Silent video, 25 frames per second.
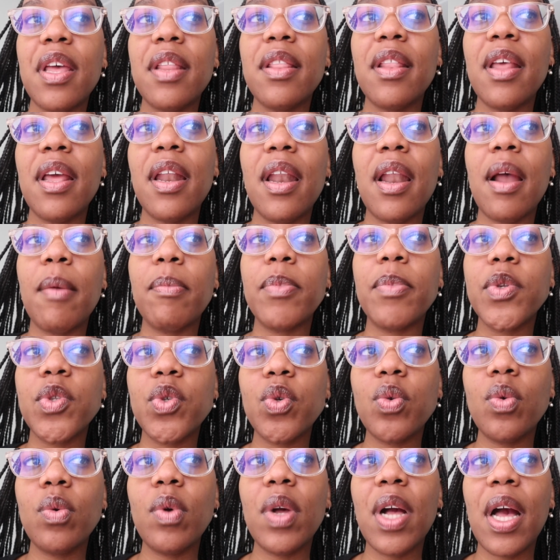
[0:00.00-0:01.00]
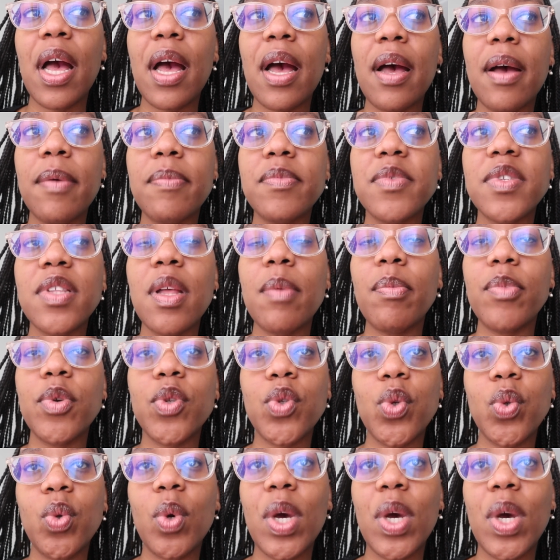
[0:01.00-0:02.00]
and then number two comes, number
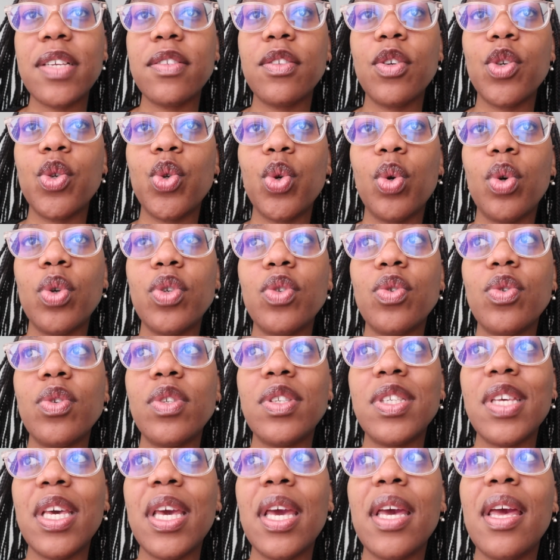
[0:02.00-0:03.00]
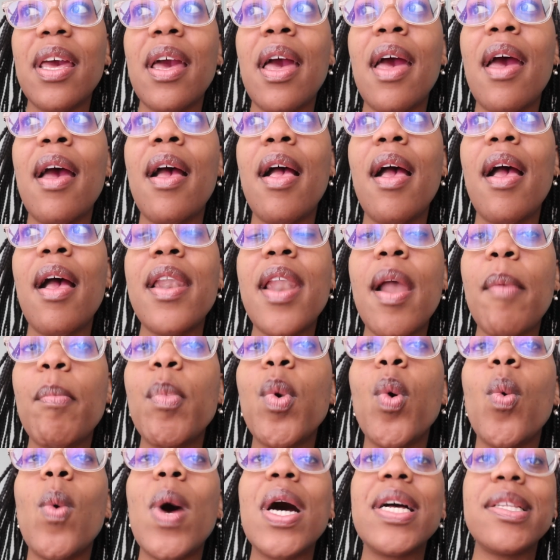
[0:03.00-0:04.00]
two has the choice to take
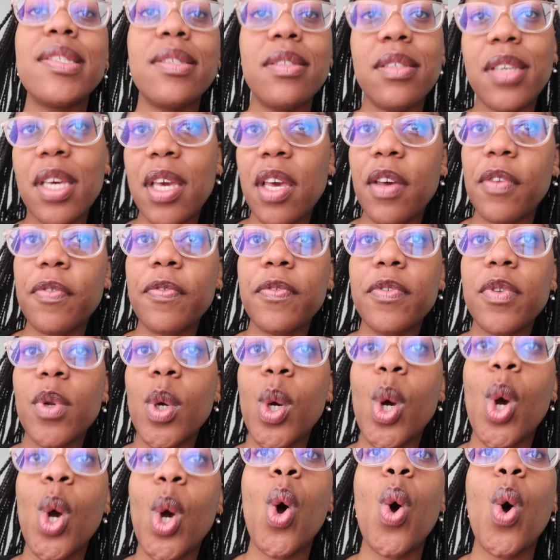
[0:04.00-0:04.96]
number one's gift